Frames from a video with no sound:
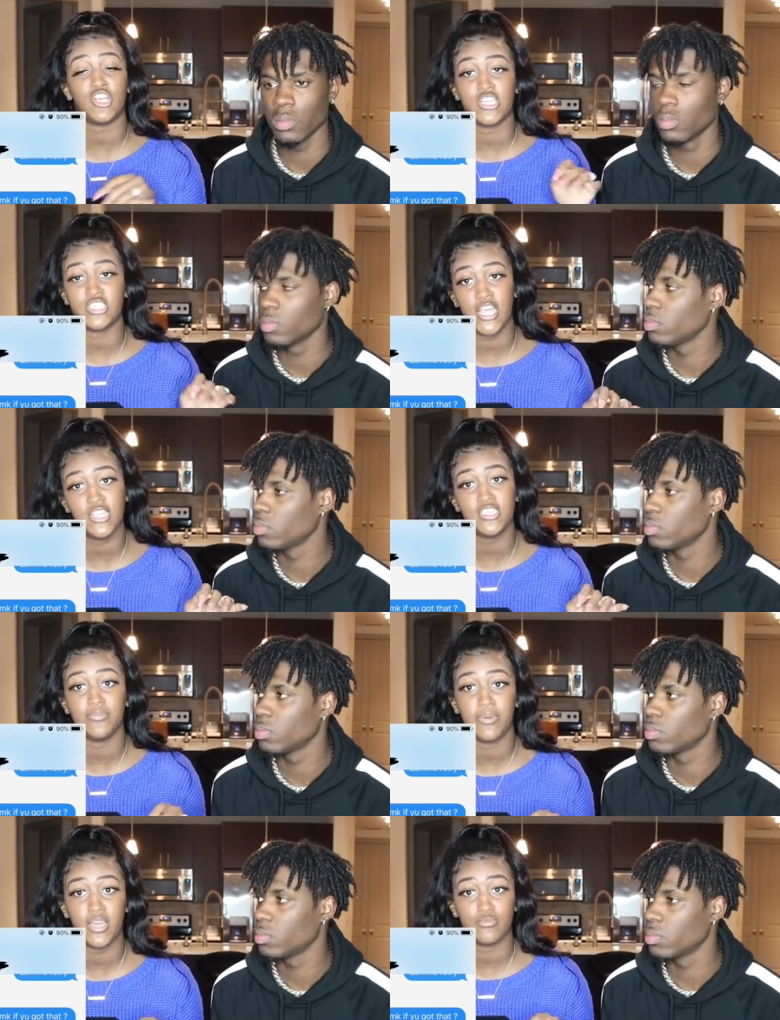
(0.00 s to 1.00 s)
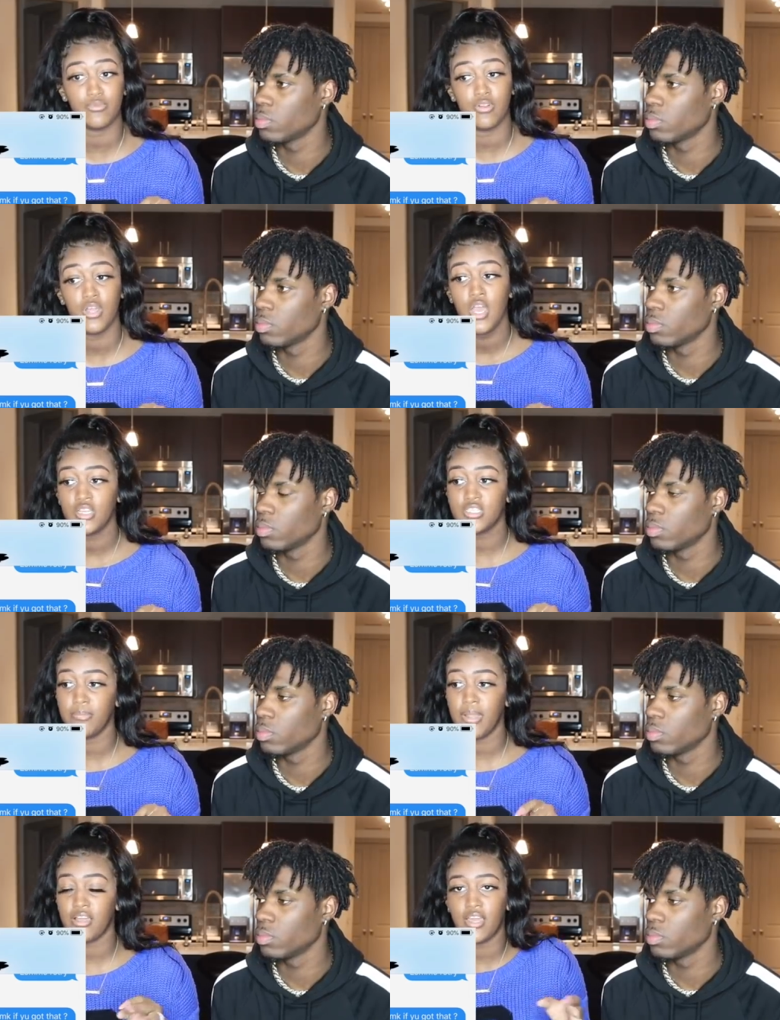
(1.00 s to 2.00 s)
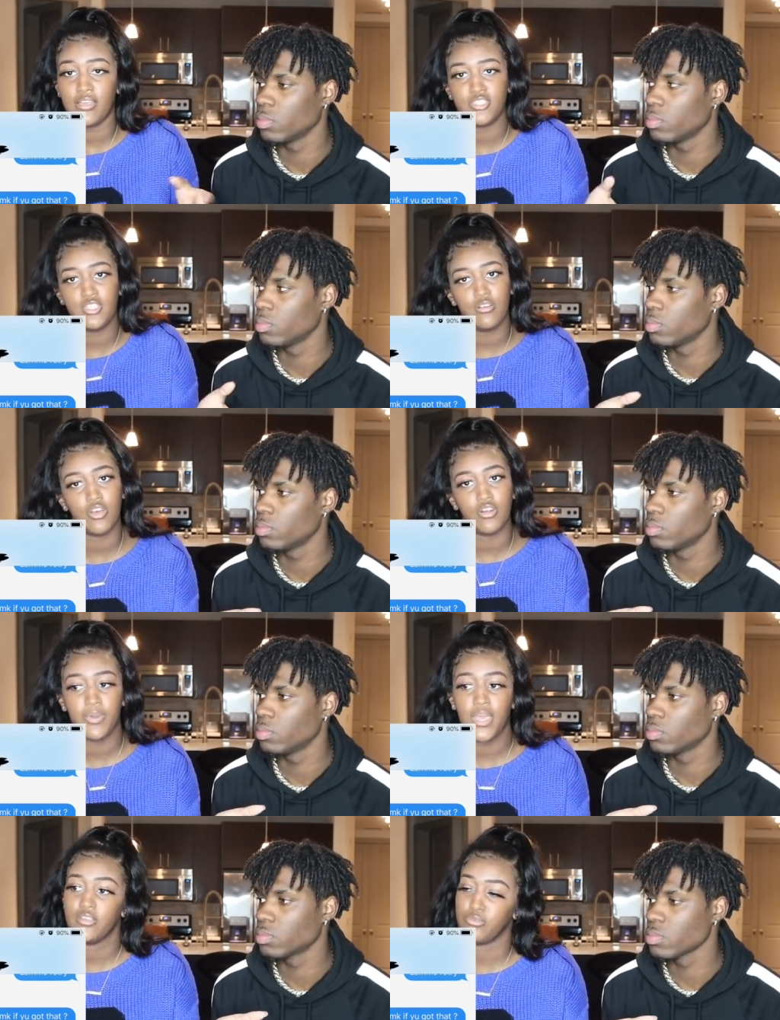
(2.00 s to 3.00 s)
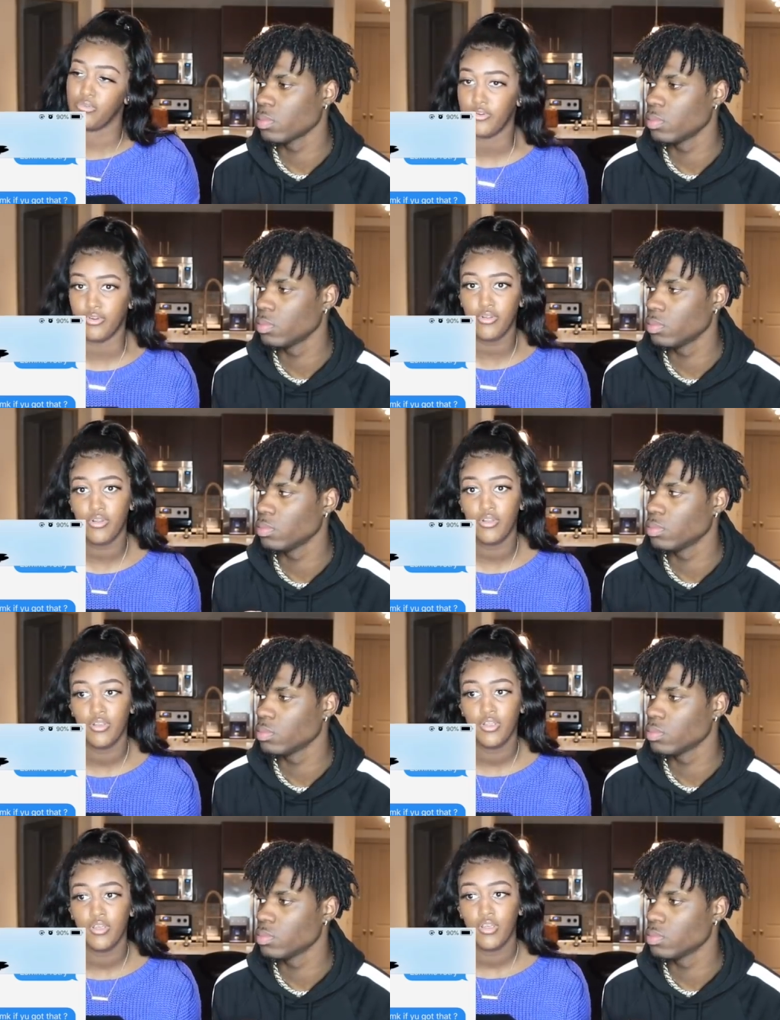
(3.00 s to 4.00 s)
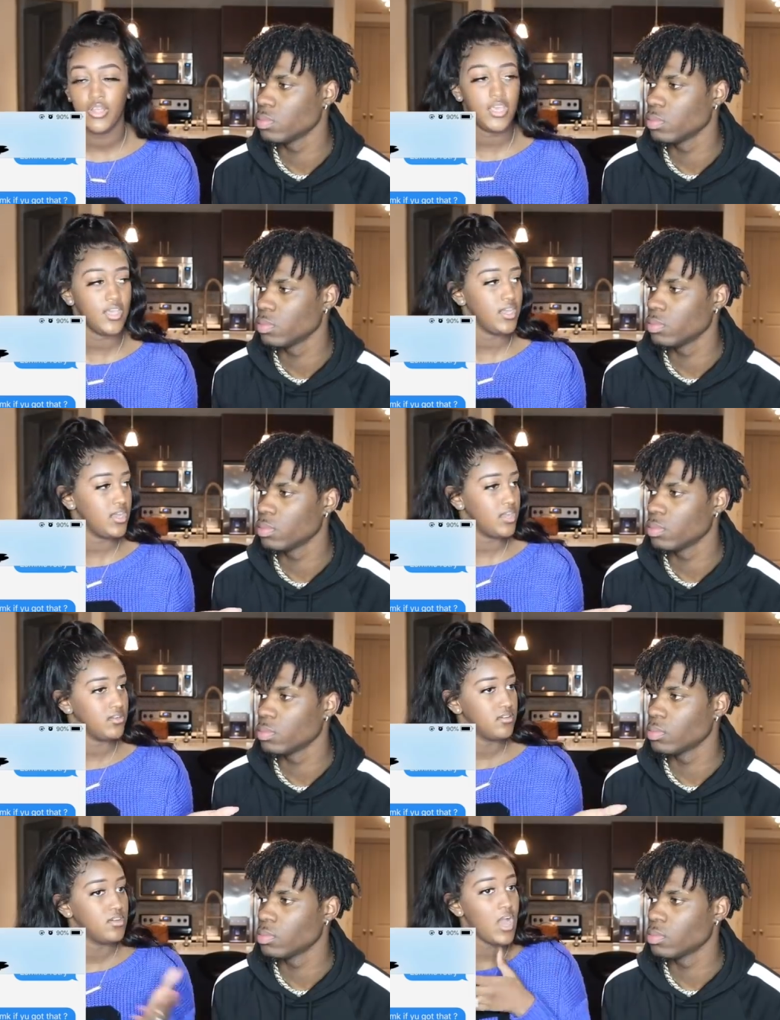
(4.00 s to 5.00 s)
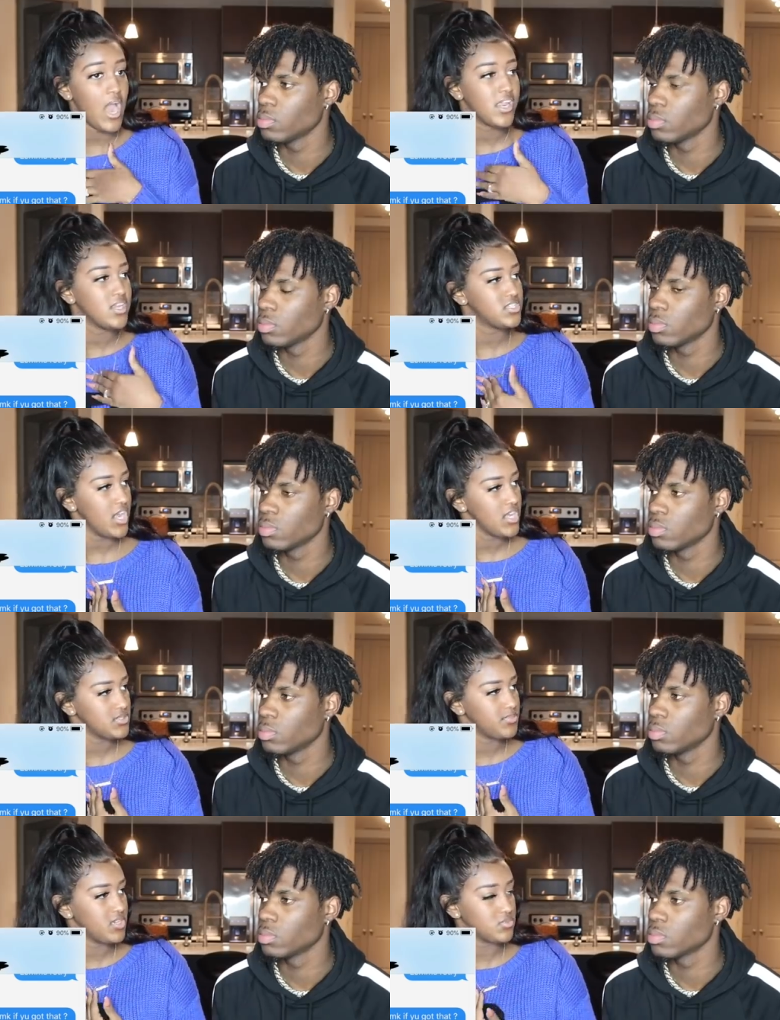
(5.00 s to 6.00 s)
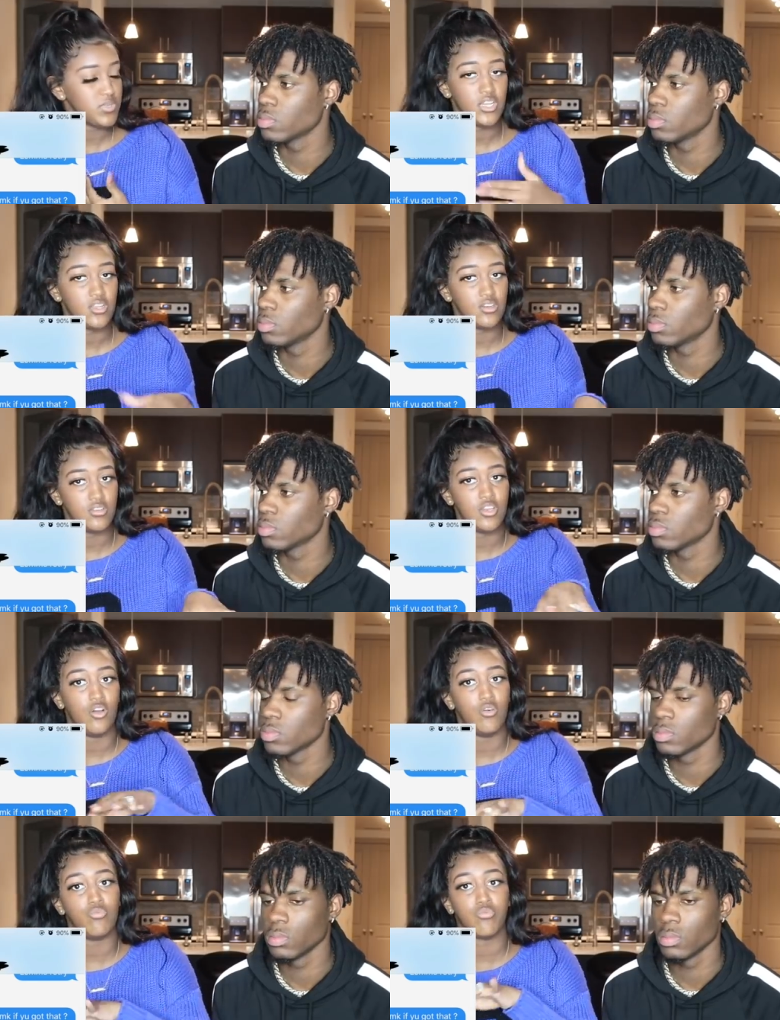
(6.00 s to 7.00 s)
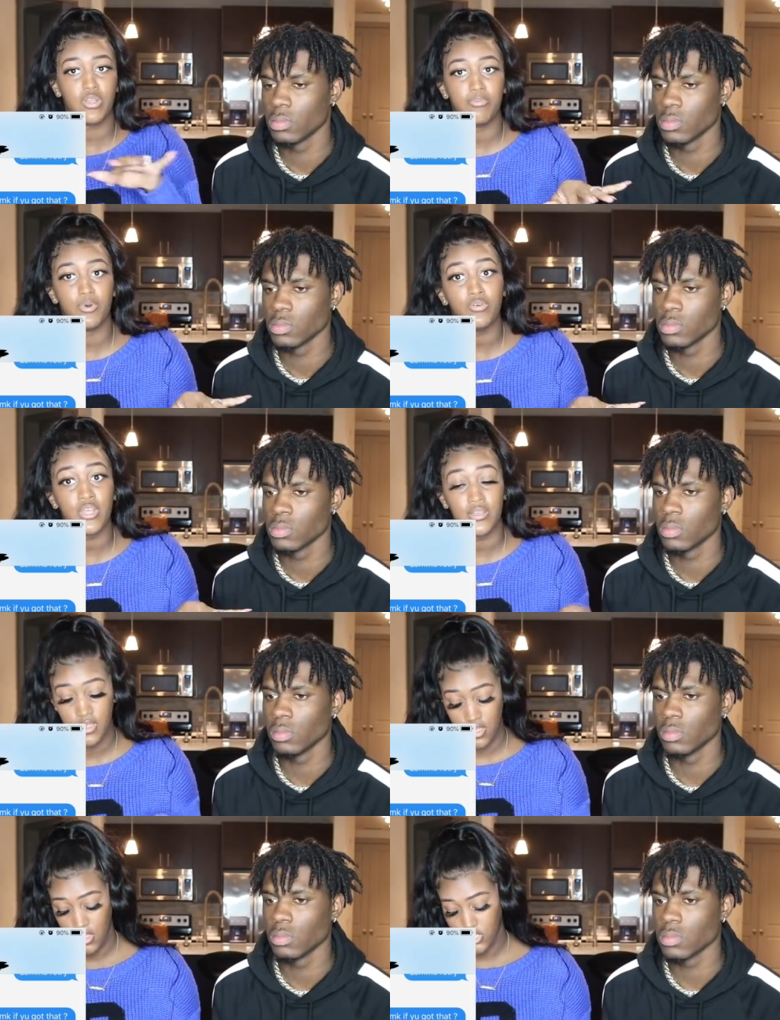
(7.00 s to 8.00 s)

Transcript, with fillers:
Speaker 1: trying to change the password. Because I'm like, okay, if she don't know the password, then I need to change it because we need to, you know, reboot it.